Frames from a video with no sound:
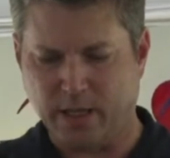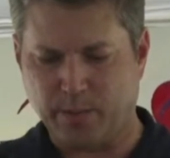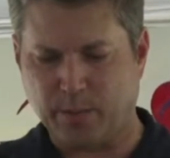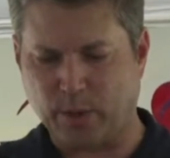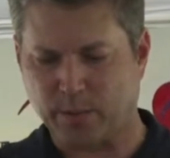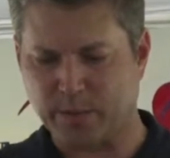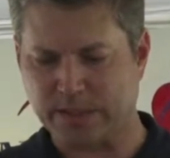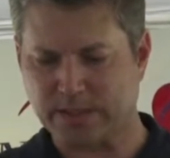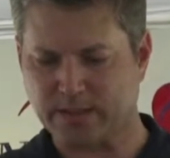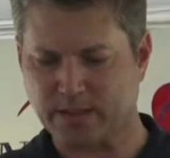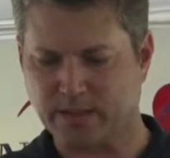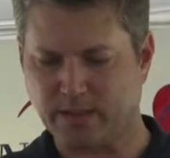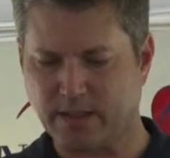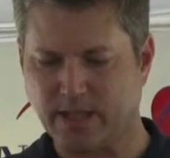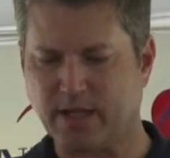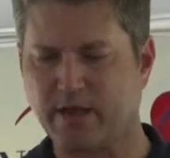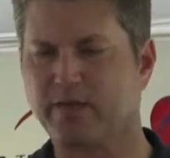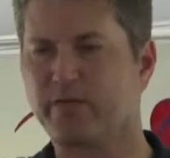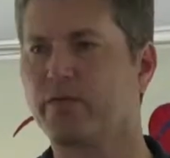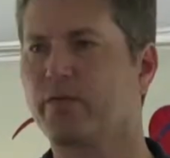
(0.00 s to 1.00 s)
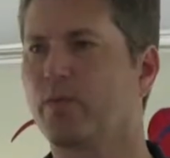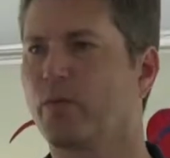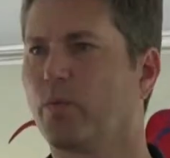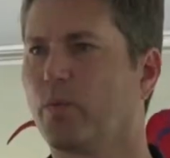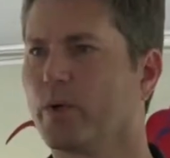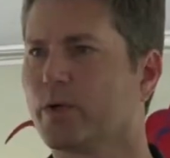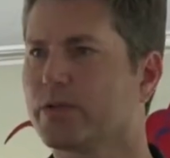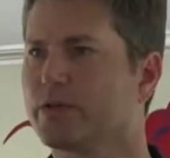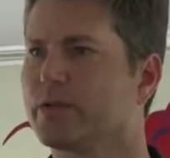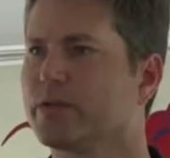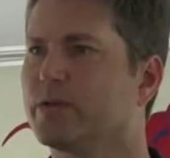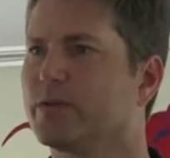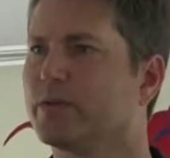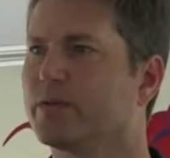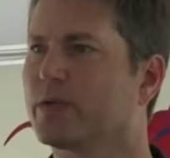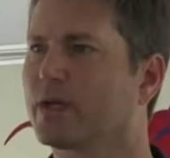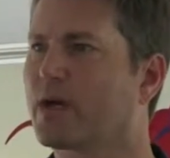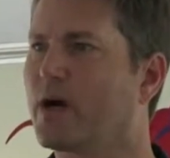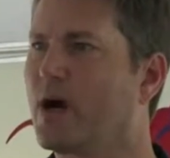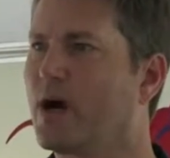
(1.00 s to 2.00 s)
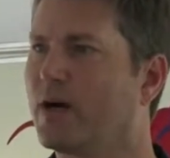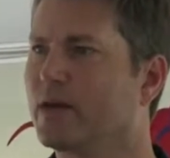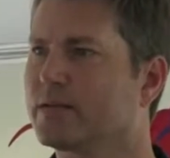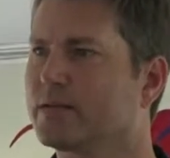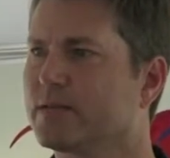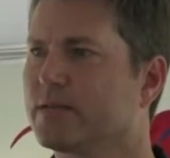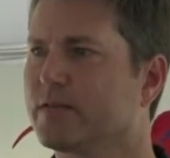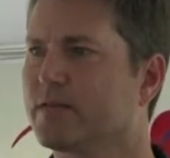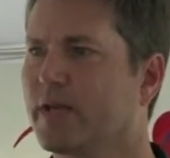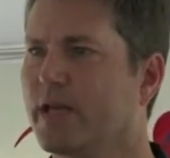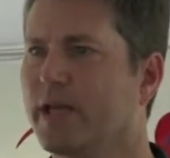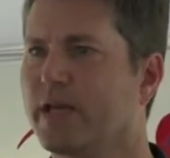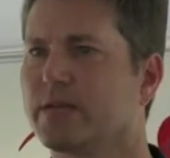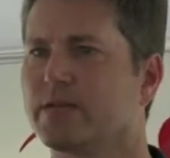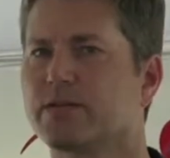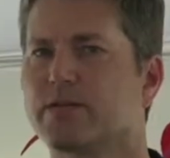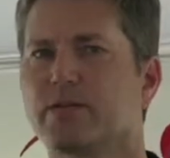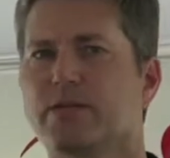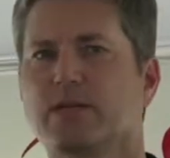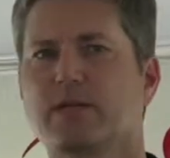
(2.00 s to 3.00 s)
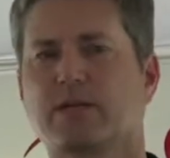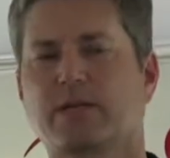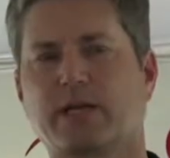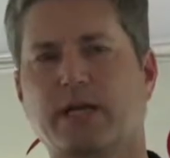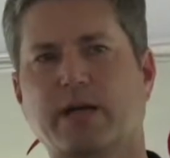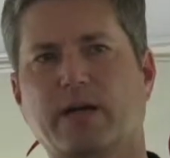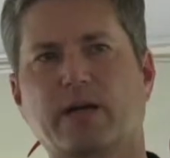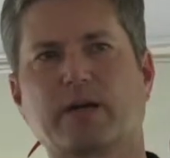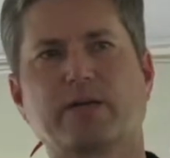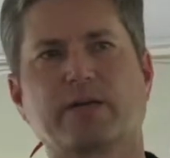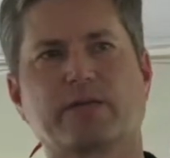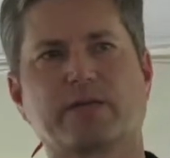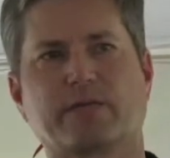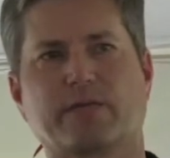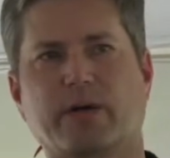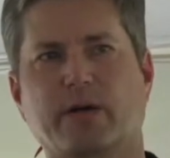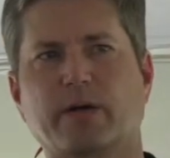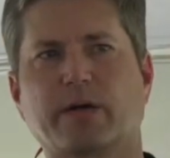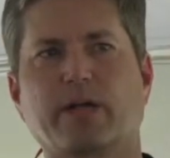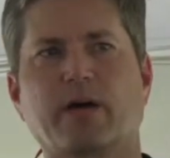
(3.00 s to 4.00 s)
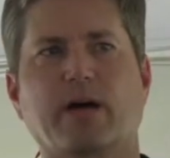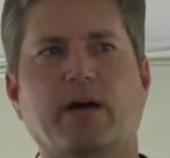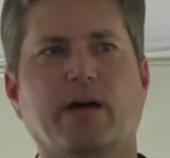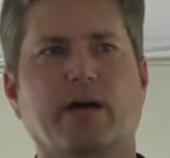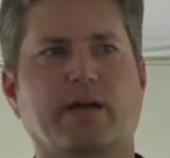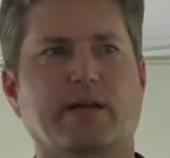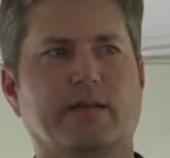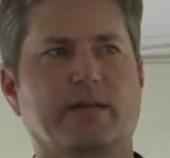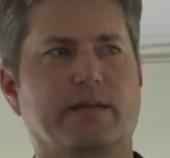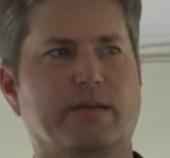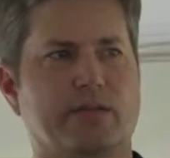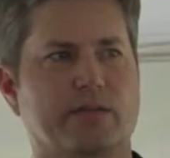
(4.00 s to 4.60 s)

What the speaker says: But we still have work to do. The cost of cancer care is very high.